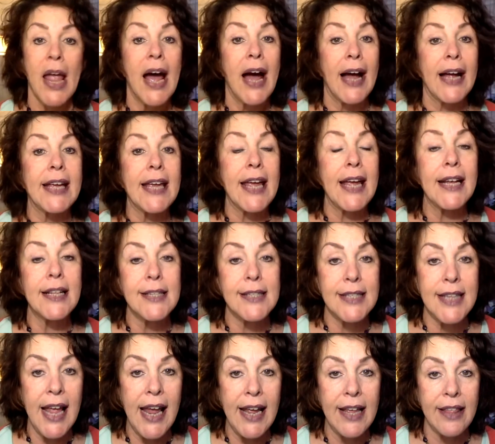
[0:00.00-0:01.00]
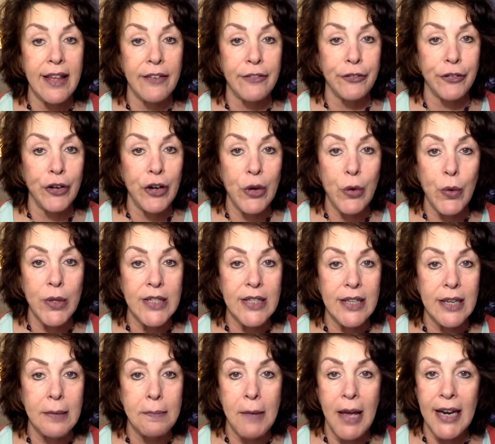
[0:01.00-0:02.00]
I can't say that
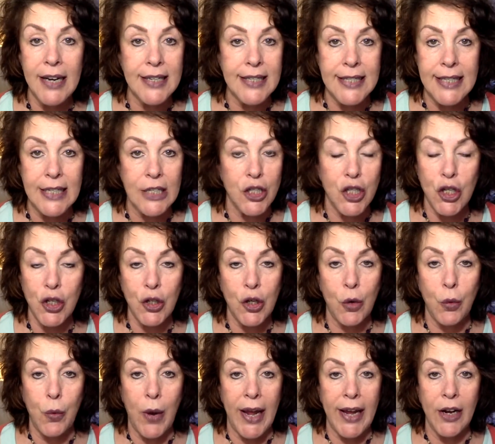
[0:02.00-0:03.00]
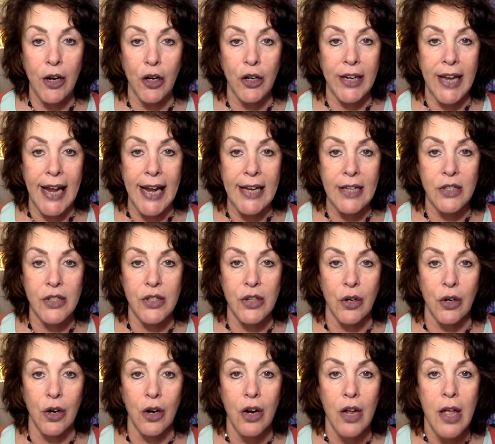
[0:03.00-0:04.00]
frequency medicine took away her
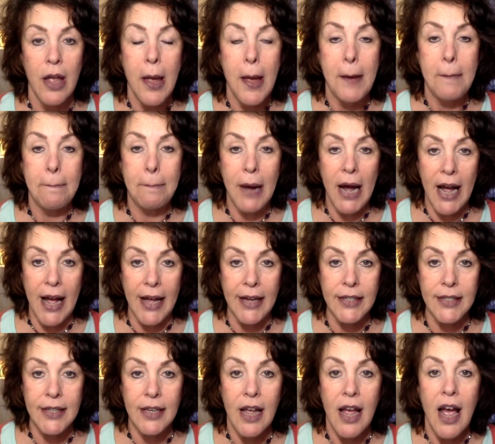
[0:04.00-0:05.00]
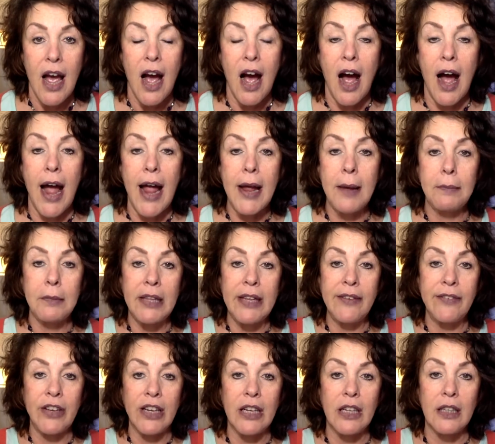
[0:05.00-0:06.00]
cancer, but I am
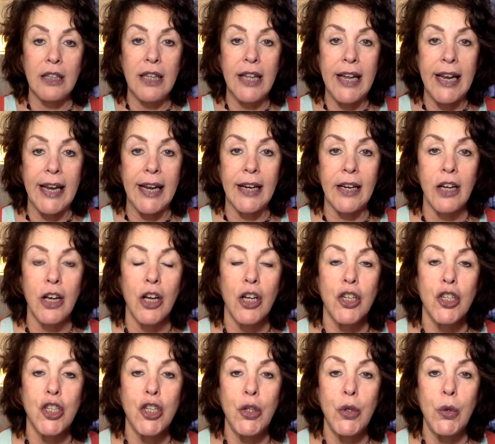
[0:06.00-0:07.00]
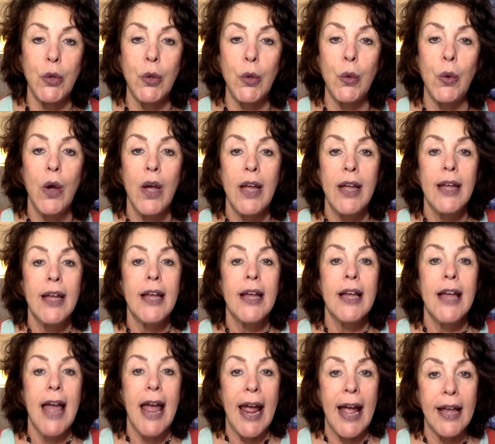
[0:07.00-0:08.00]
leaving a link to
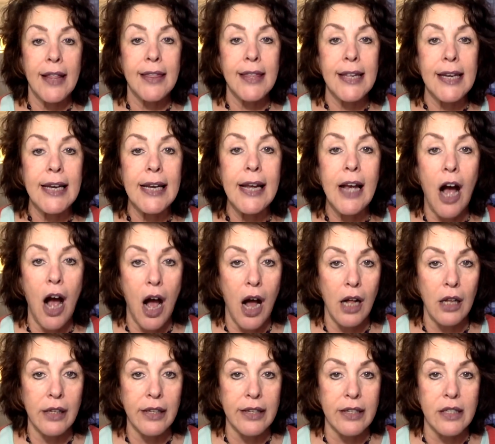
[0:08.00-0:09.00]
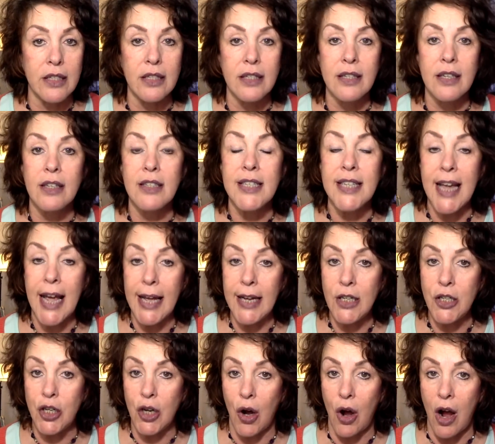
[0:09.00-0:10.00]
Anthony Holland's
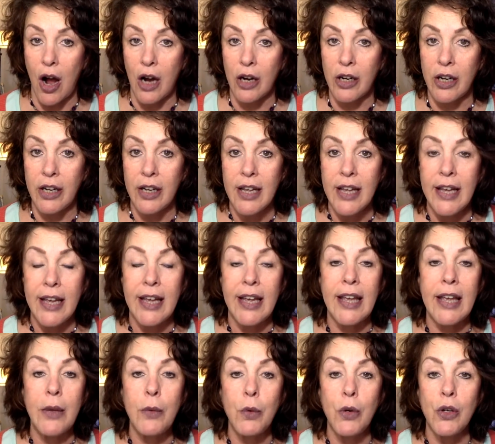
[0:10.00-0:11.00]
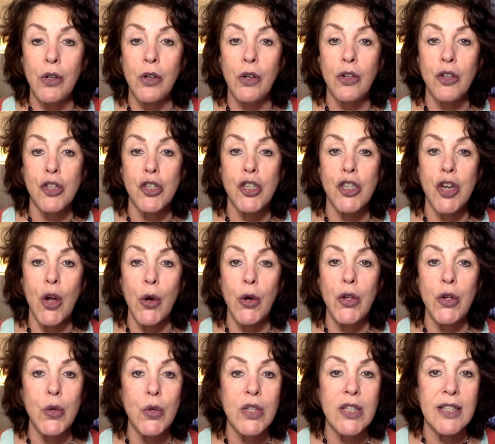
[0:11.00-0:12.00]
TED Talk. He will show
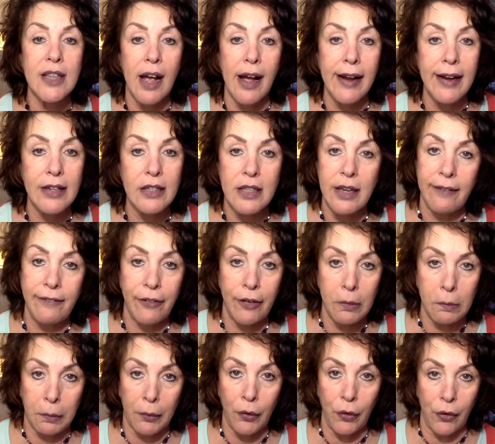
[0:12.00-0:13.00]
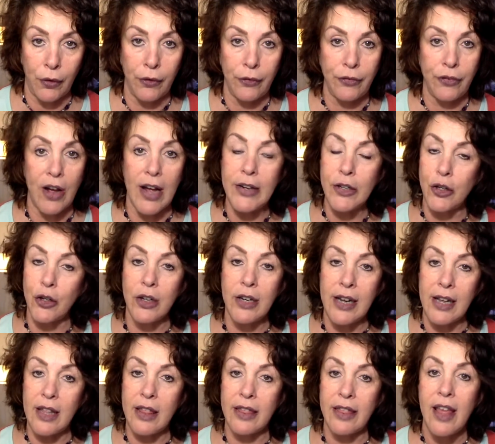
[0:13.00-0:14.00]
you scientific proof
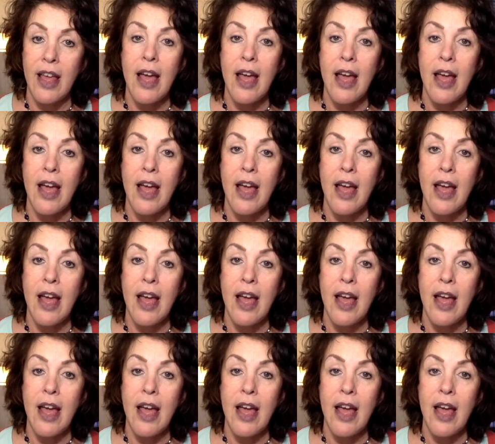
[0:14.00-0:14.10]
underneath